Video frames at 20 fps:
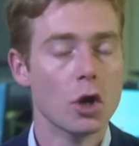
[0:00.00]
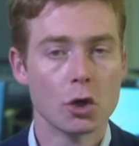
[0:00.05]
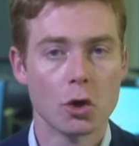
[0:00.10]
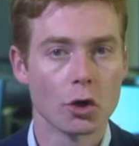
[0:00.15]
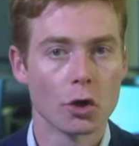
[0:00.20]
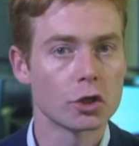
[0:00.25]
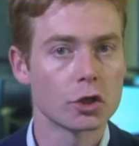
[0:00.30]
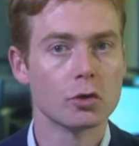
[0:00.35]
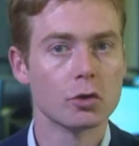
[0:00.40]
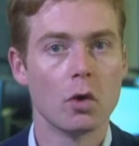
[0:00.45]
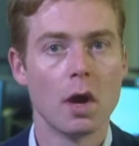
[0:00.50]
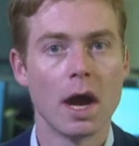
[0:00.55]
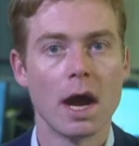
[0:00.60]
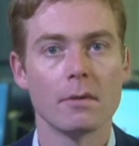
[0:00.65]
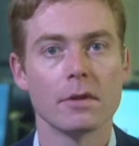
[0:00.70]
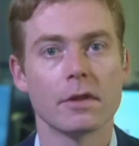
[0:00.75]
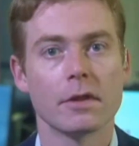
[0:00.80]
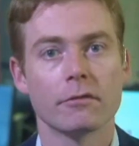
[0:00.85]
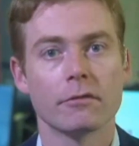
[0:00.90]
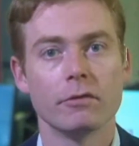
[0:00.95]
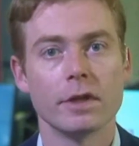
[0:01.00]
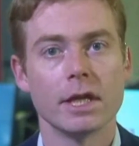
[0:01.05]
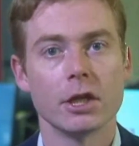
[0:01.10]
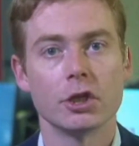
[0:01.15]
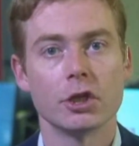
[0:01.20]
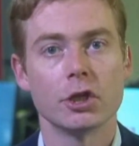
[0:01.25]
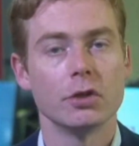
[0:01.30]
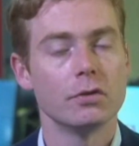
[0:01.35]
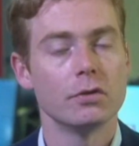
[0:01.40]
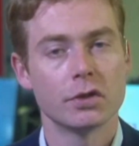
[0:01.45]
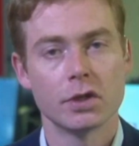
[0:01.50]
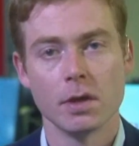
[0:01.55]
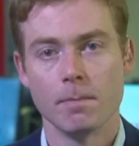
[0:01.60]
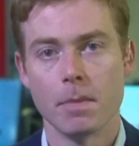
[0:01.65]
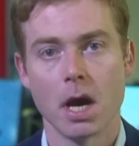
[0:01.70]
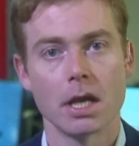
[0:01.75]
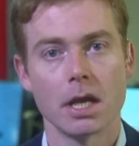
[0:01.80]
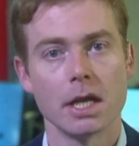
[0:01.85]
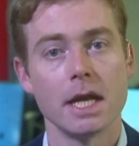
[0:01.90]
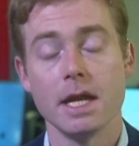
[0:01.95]
Got to sort out the three issues, the
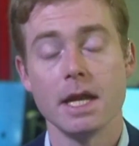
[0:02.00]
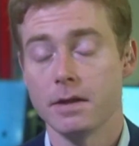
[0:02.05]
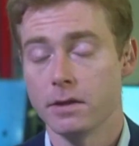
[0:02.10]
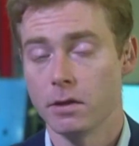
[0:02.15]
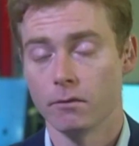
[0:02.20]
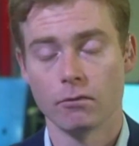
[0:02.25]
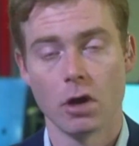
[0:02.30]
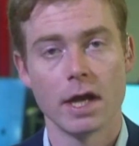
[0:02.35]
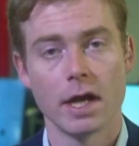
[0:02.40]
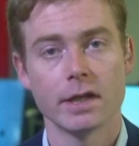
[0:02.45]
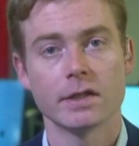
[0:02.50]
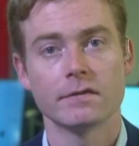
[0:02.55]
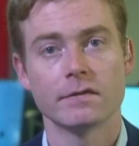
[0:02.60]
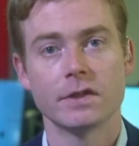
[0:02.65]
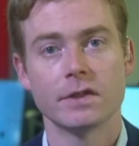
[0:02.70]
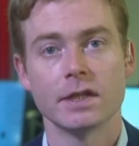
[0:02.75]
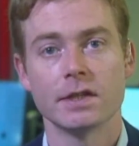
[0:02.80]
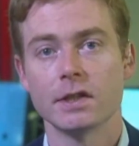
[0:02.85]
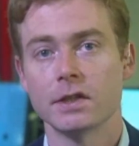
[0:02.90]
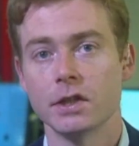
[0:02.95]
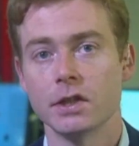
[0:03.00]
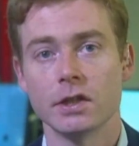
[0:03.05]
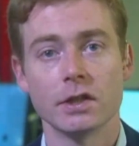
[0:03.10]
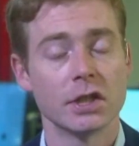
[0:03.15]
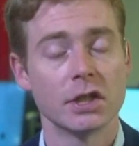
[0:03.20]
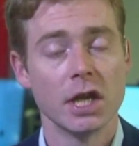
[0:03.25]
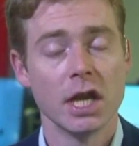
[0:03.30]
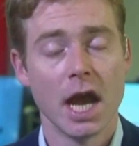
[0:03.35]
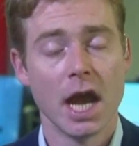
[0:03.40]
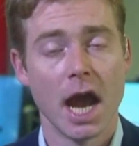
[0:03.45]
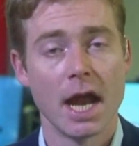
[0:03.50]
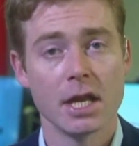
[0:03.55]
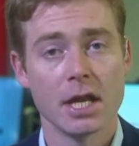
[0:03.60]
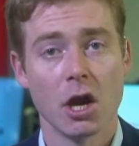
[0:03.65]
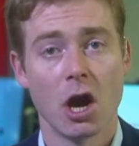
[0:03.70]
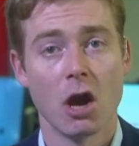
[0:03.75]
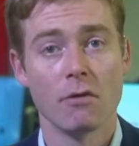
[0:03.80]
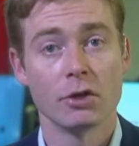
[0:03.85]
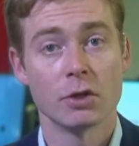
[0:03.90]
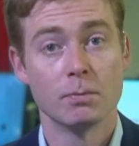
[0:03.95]
money, the rights of citizens and
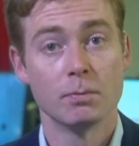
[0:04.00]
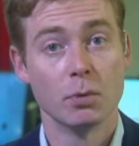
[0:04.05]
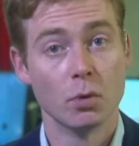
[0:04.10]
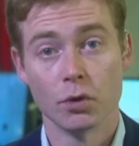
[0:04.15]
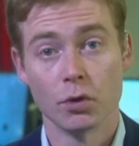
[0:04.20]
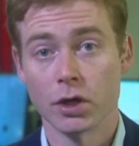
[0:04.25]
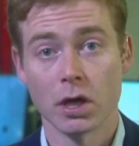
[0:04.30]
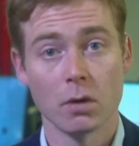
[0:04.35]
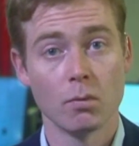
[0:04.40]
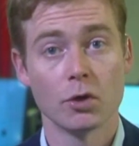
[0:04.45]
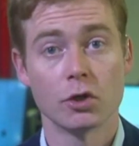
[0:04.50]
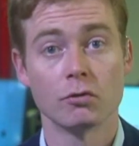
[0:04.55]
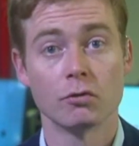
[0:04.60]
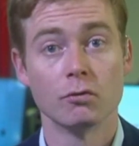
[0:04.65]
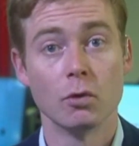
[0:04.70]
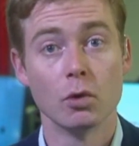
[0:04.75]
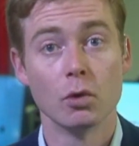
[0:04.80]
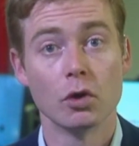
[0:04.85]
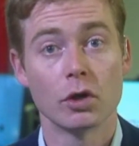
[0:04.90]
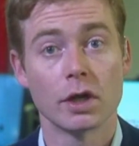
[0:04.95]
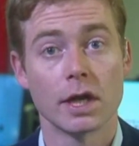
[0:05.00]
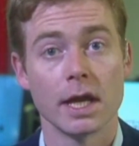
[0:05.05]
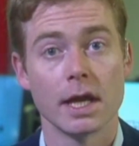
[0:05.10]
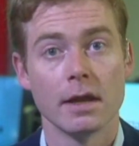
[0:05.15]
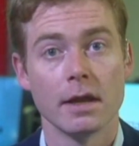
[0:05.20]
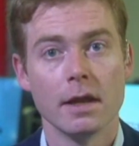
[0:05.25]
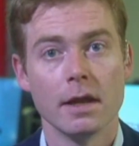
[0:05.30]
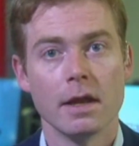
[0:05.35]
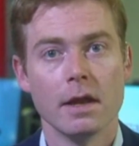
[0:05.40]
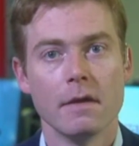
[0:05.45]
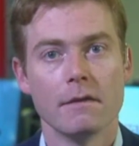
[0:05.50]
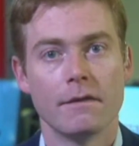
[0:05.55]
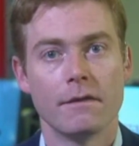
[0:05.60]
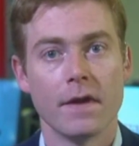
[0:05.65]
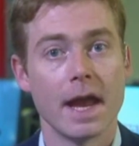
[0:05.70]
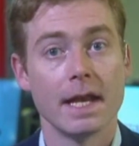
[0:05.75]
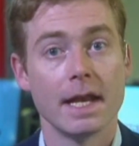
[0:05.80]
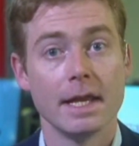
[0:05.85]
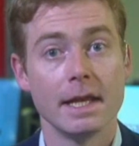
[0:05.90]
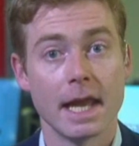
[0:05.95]
the Irish border, which are all looking
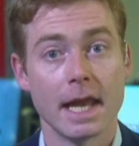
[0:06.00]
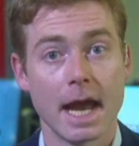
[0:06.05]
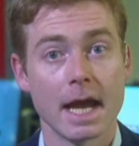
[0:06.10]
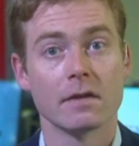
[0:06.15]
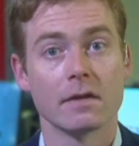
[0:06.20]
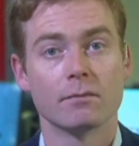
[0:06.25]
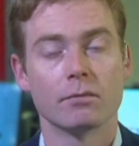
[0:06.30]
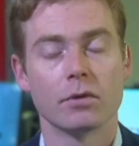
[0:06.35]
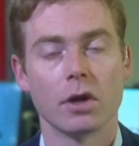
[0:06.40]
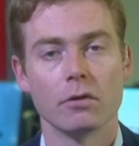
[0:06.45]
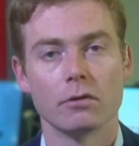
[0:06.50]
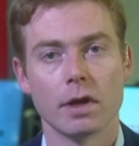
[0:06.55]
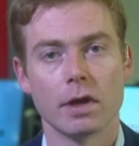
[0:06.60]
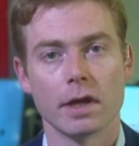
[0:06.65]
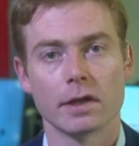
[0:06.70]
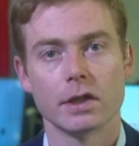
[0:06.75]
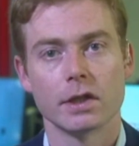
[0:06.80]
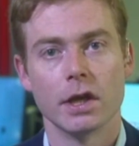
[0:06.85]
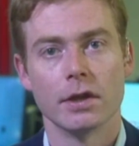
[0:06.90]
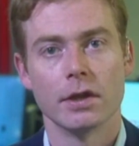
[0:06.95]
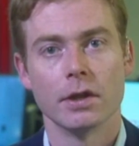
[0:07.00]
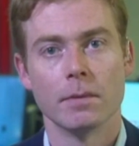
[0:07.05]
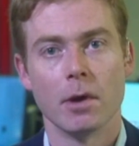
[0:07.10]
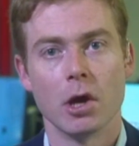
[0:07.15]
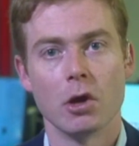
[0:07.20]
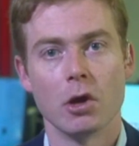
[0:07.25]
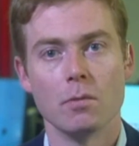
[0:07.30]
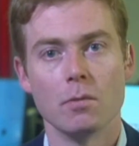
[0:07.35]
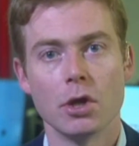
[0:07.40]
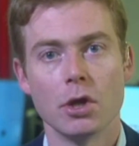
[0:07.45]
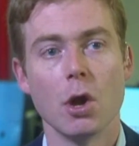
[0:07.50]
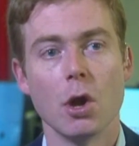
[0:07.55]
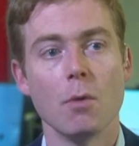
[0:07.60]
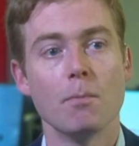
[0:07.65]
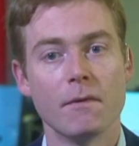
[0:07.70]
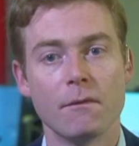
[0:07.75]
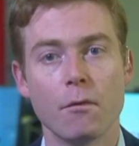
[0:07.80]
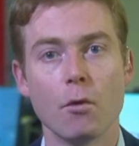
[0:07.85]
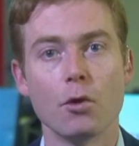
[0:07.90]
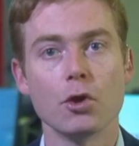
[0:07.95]
fairly lack of progress at the
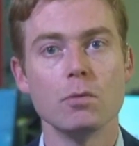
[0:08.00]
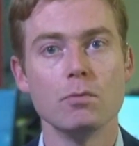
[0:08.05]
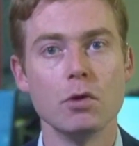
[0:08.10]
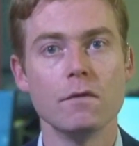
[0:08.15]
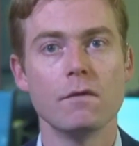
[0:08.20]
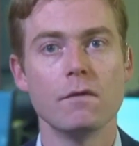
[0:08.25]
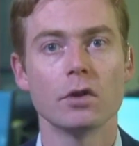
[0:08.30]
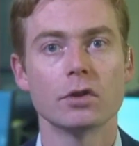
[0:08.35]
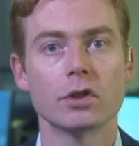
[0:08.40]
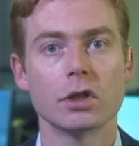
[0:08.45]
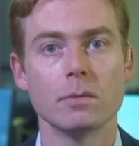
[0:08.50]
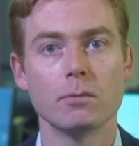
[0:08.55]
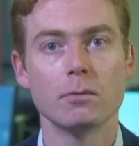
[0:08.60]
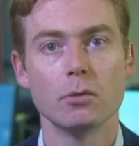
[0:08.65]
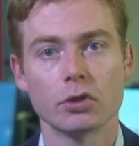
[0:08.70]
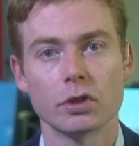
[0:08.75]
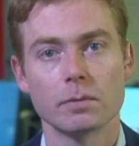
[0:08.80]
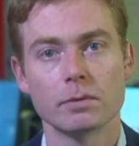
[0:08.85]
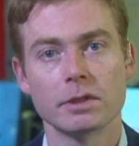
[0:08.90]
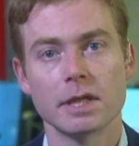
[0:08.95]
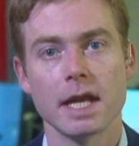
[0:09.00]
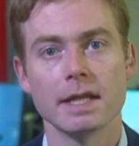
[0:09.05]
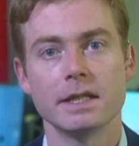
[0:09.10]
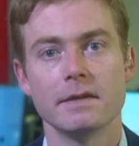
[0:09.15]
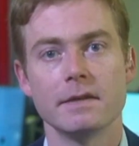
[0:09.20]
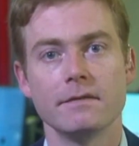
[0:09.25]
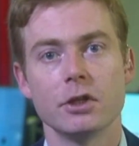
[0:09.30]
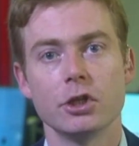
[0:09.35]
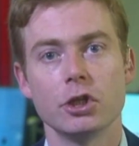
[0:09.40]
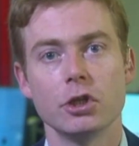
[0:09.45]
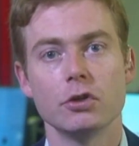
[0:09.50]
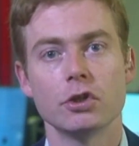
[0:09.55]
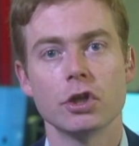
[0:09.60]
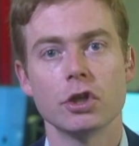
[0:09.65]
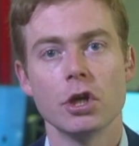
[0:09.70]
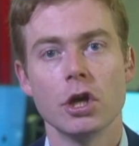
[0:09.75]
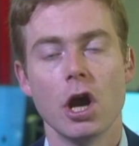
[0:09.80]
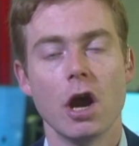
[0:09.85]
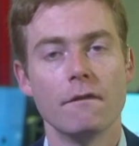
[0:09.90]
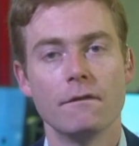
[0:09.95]
moment, before you move on to the more substantive
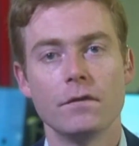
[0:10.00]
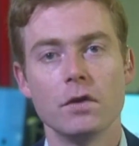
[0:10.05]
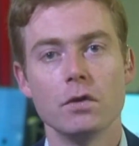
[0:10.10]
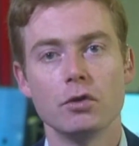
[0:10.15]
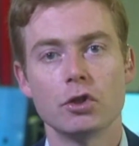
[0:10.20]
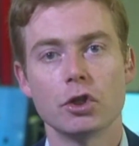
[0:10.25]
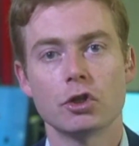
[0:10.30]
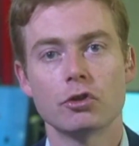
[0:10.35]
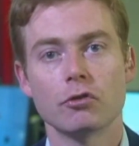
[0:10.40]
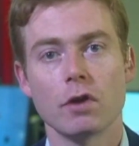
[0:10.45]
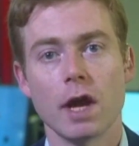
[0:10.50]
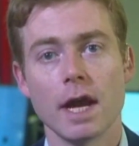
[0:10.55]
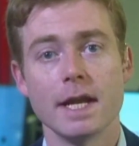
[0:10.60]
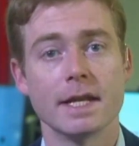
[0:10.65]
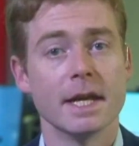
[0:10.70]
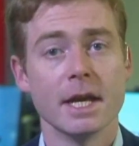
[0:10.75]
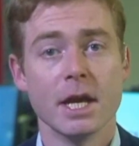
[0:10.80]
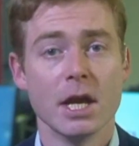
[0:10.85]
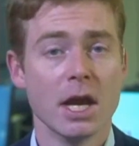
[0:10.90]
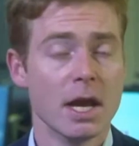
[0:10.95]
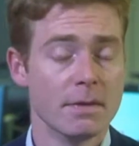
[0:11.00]
issues of future trade.